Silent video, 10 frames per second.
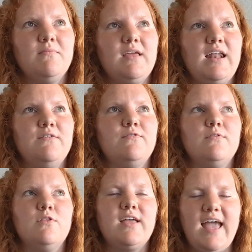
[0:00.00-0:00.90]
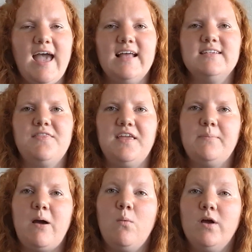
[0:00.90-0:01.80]
kind of look ahead to think
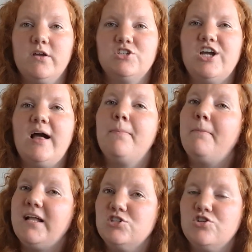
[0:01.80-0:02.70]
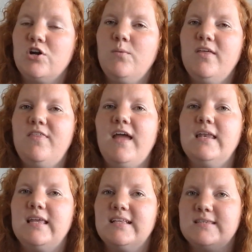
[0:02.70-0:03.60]
about what your child might struggle with
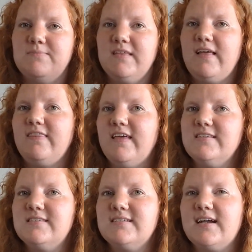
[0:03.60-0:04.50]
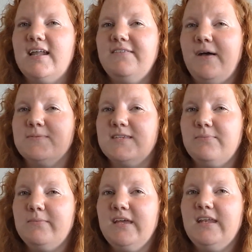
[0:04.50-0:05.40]
and get something like this to kind of help
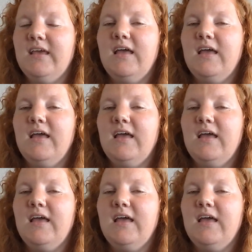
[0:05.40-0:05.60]
supplement,